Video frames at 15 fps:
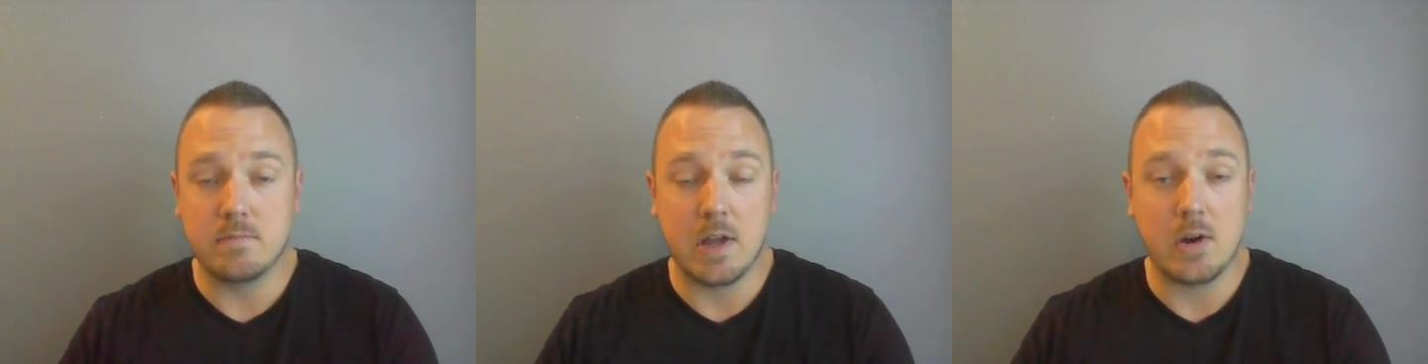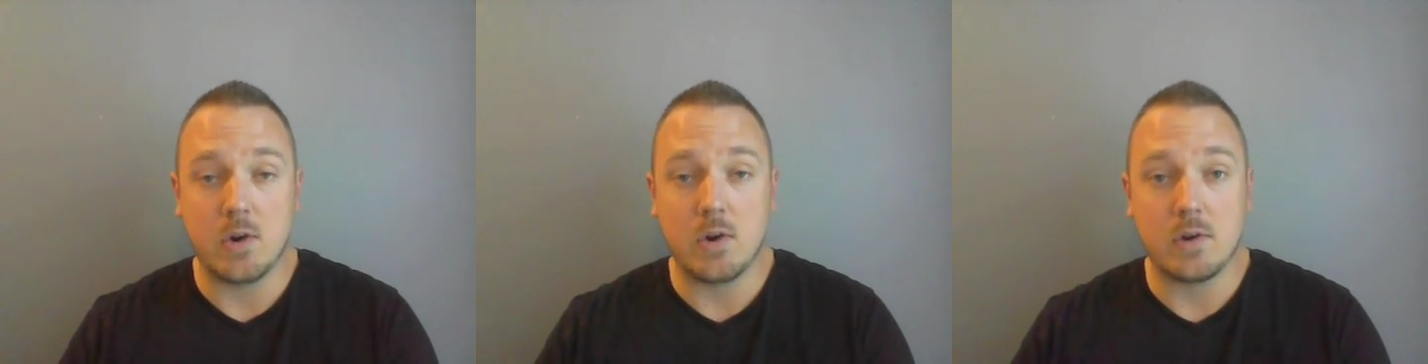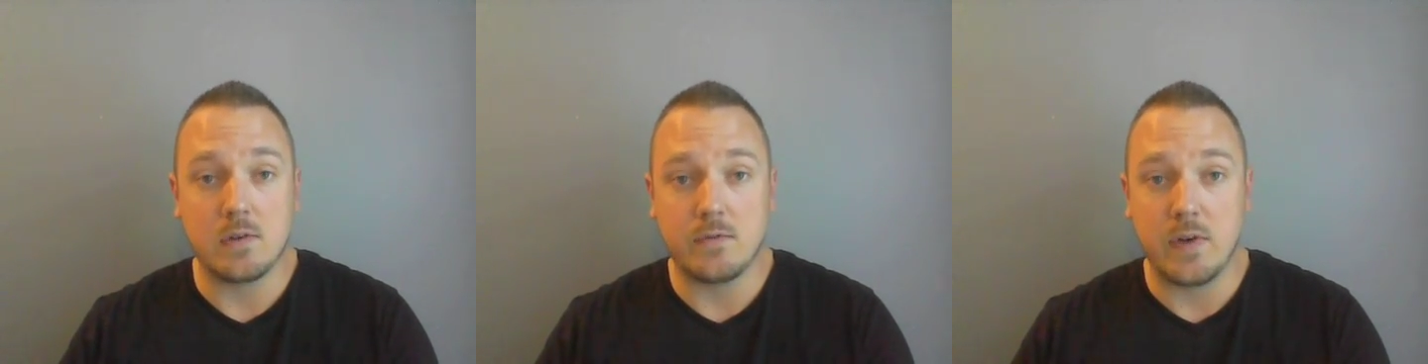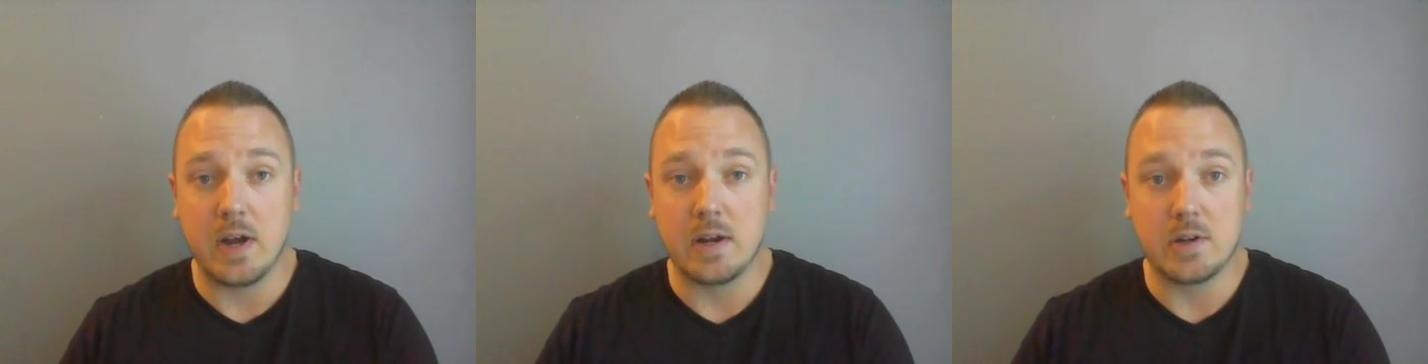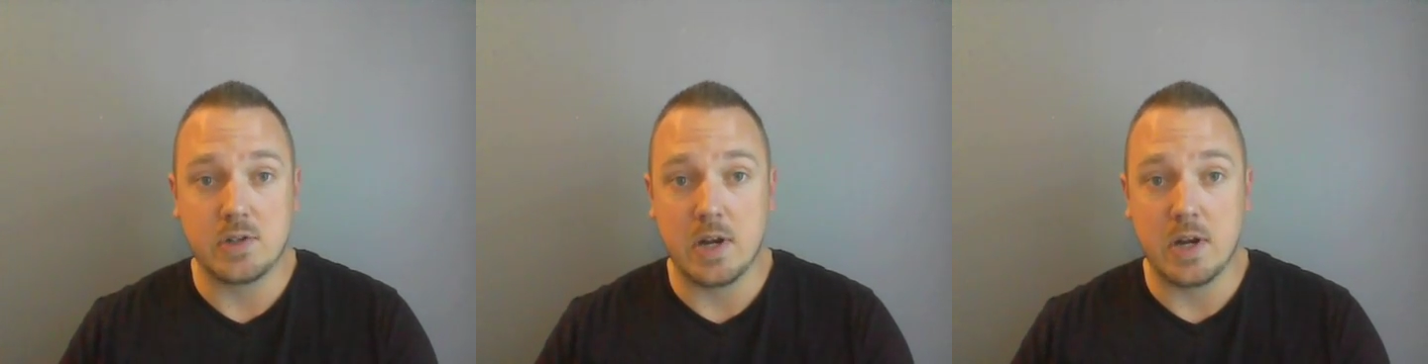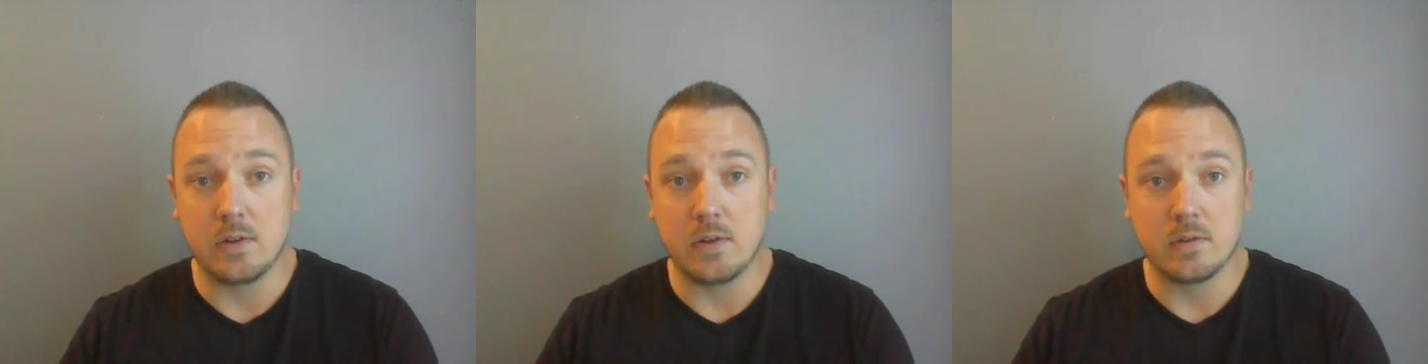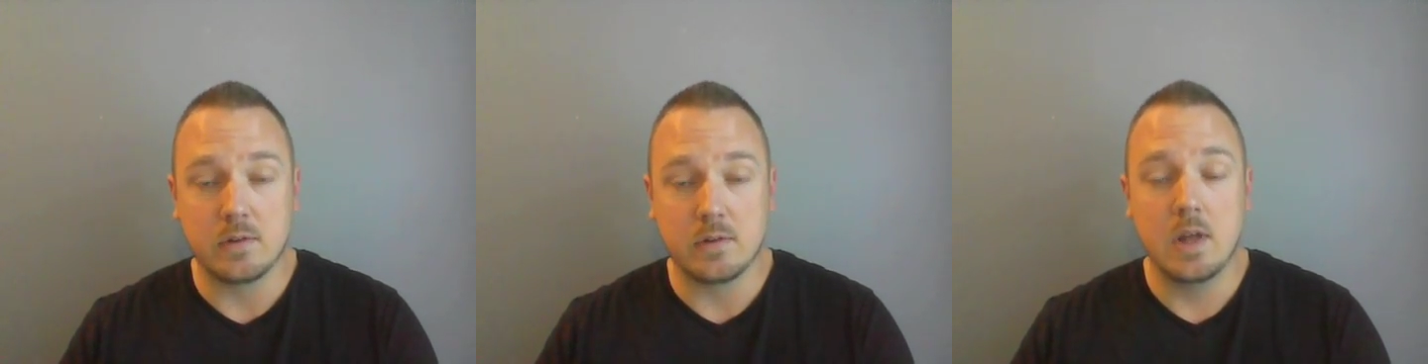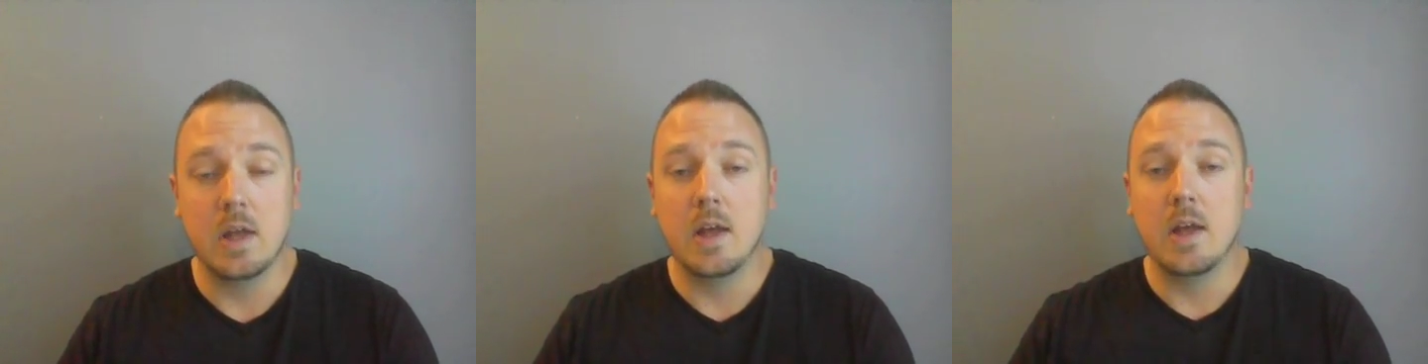I couldn't find a
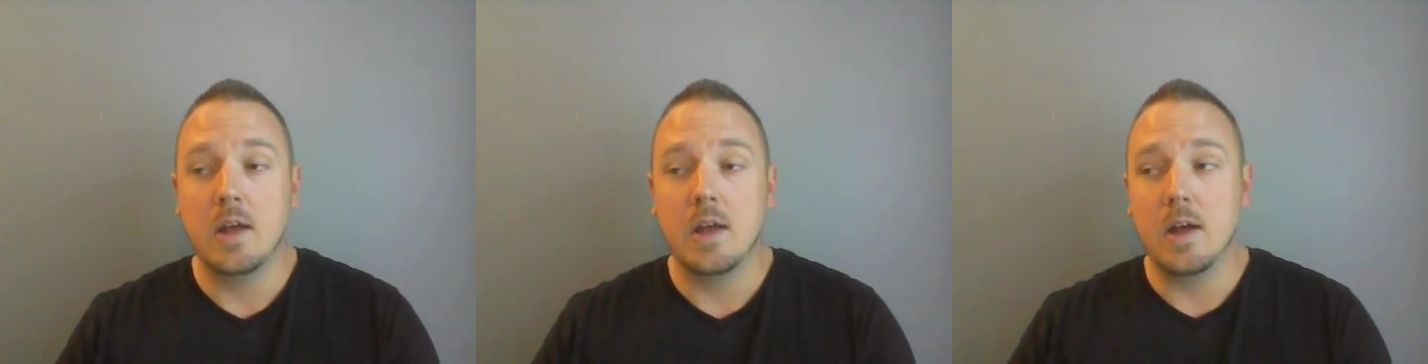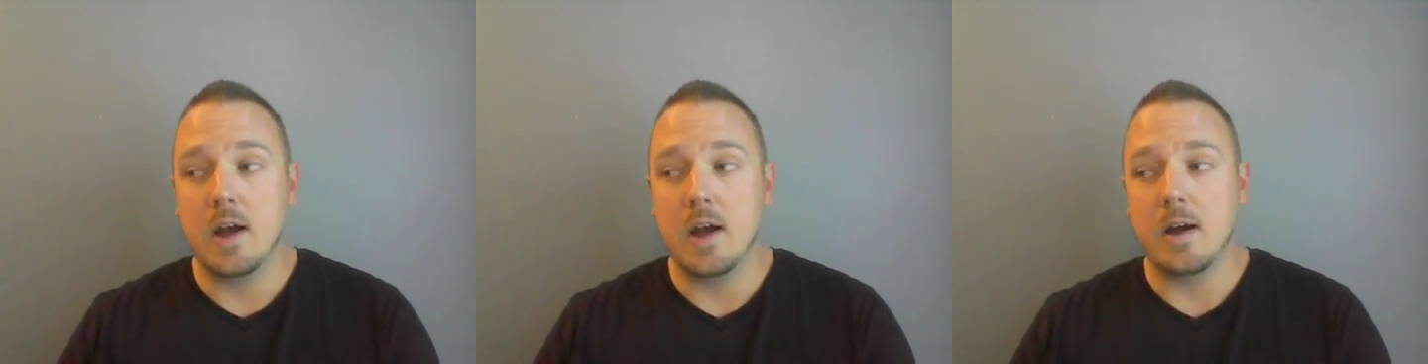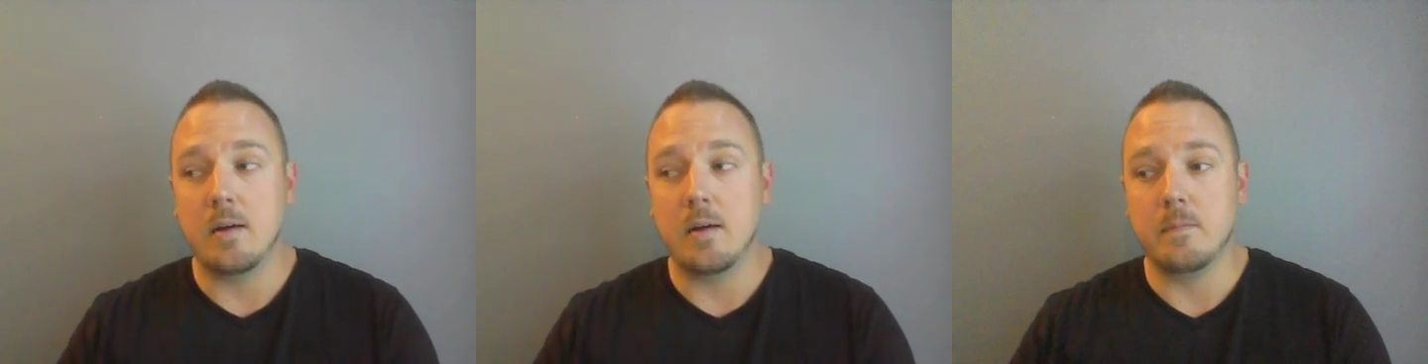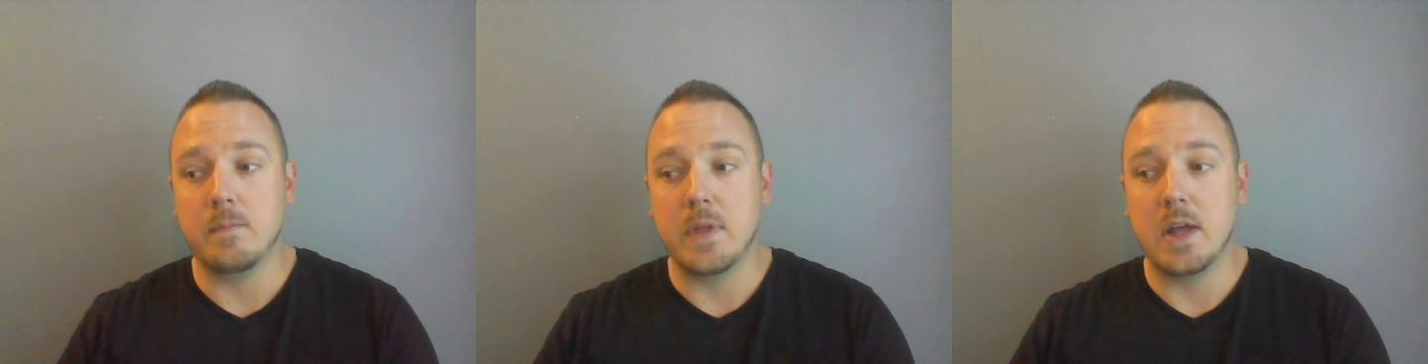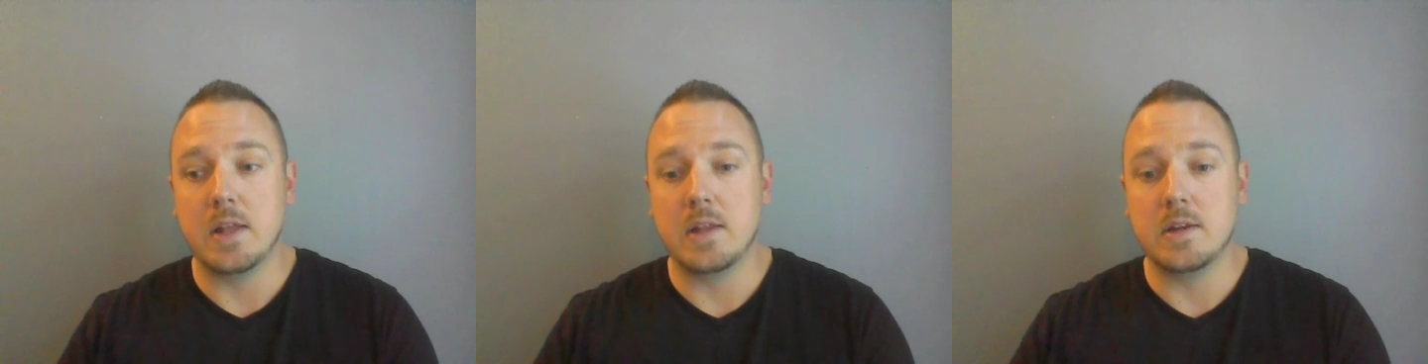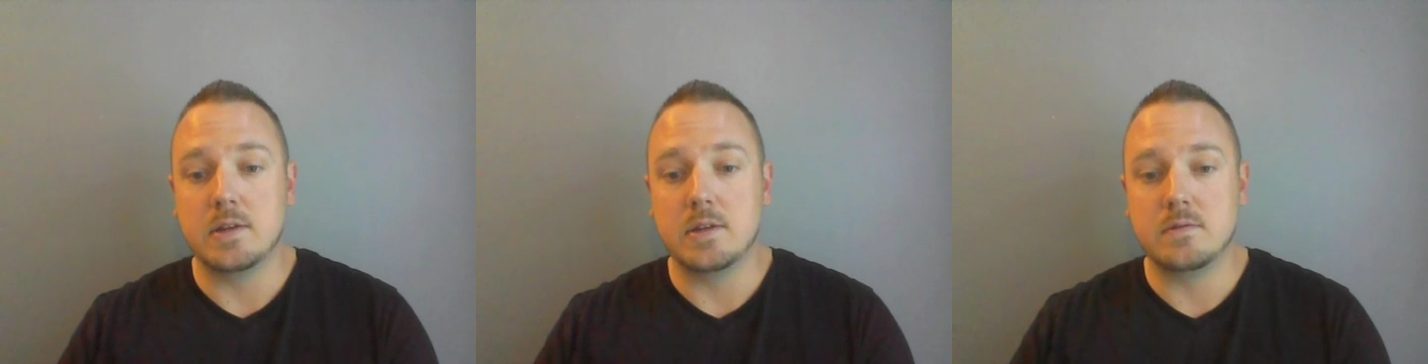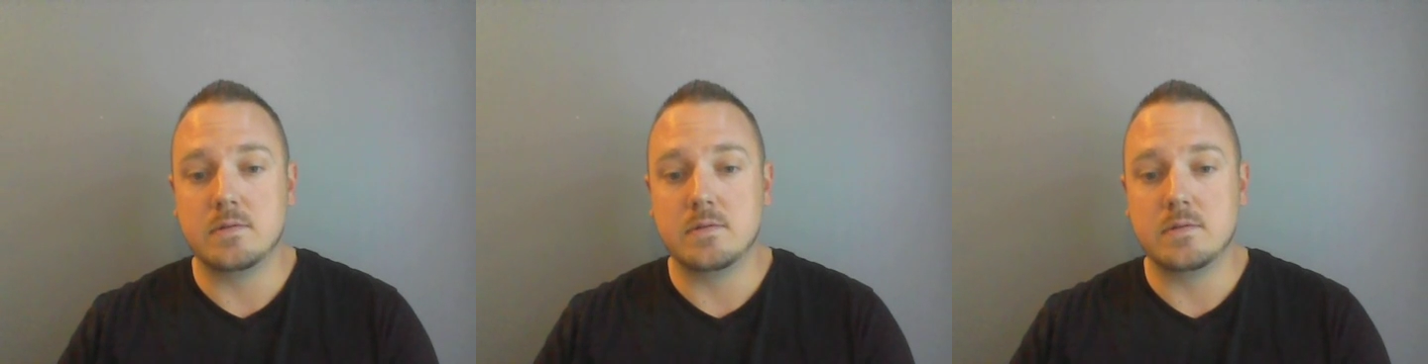channel that